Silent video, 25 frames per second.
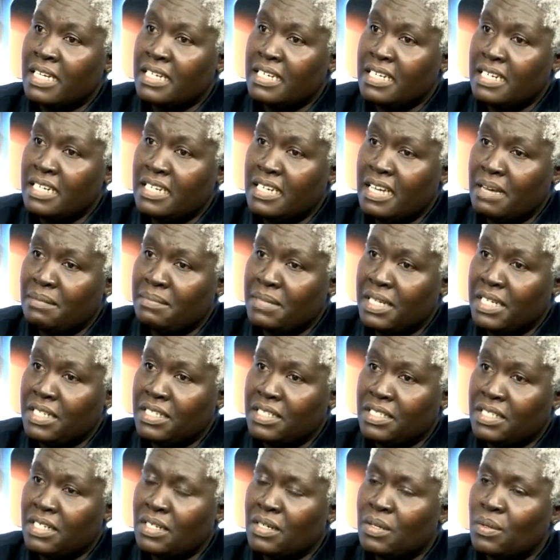kidney
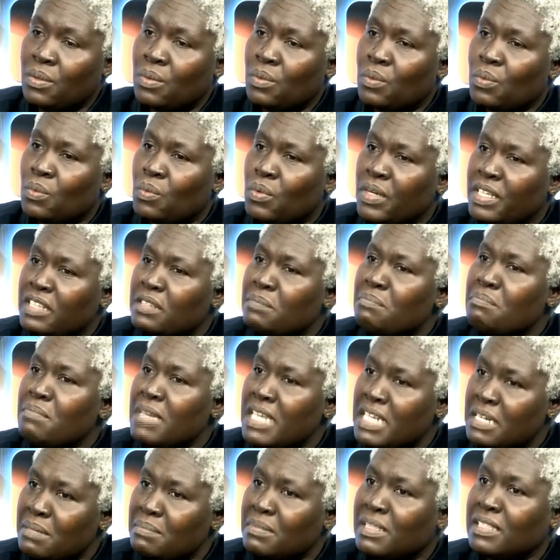damage with
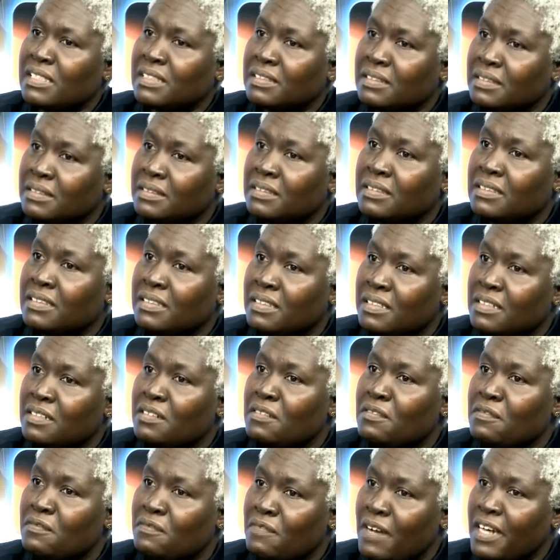minimal
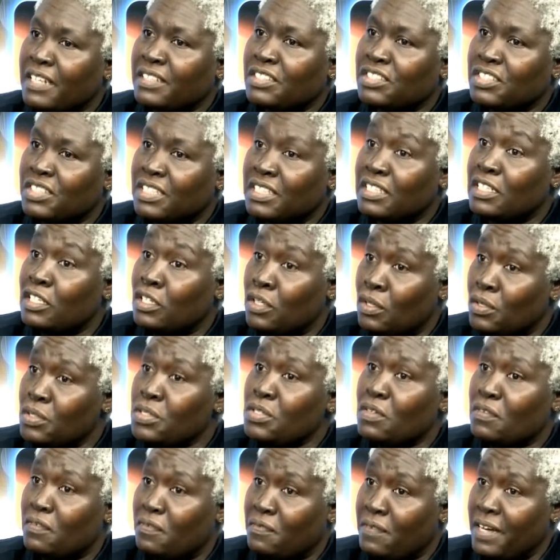function,
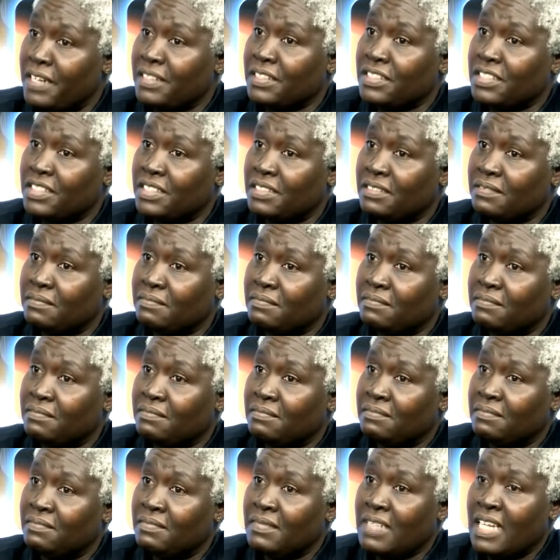loss of function.
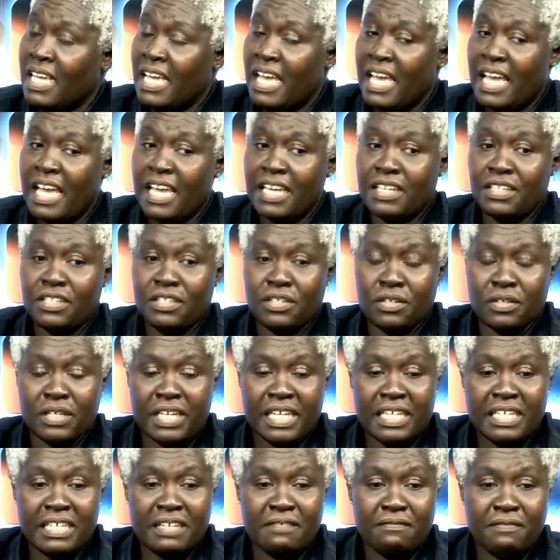And your
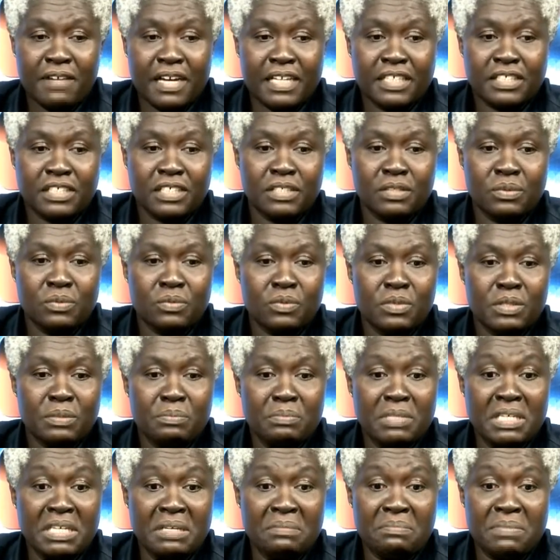kidney function
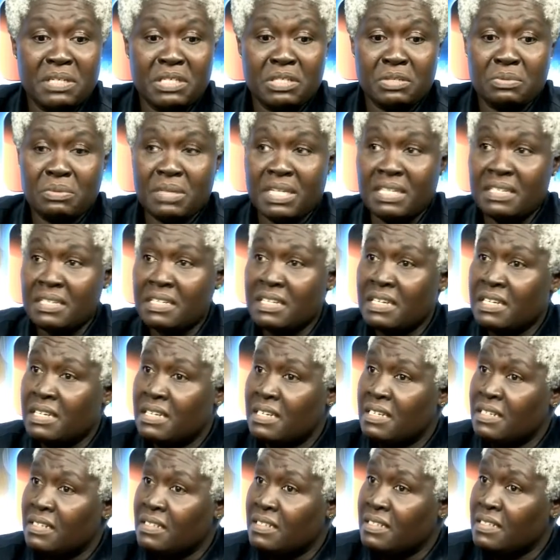would be between
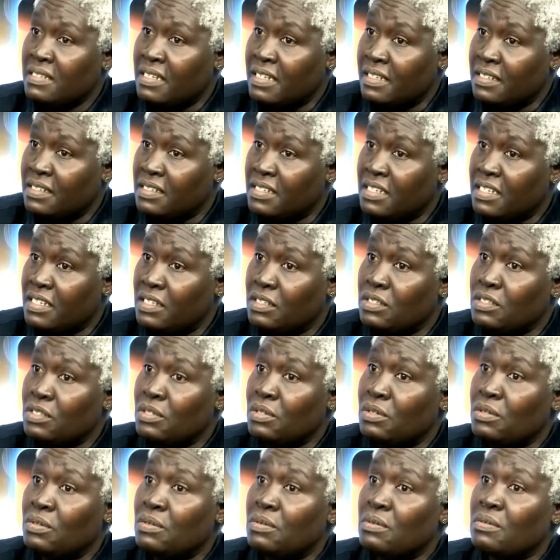60
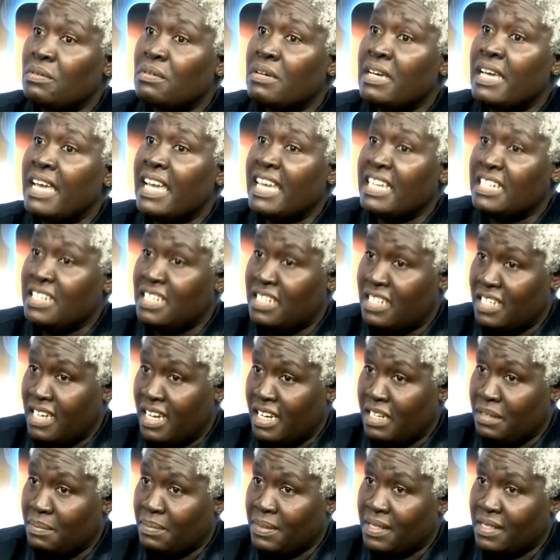to
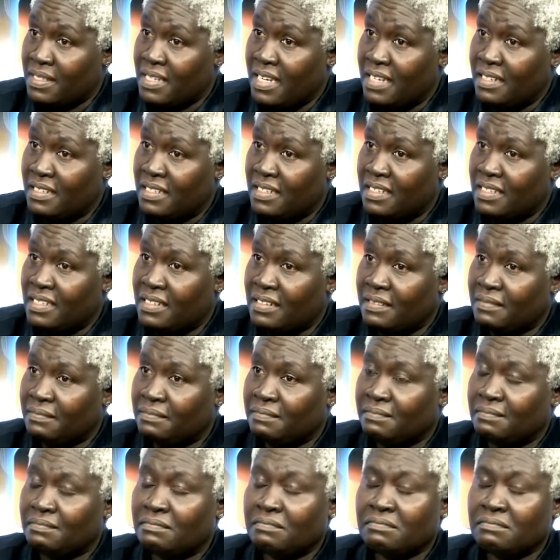89%.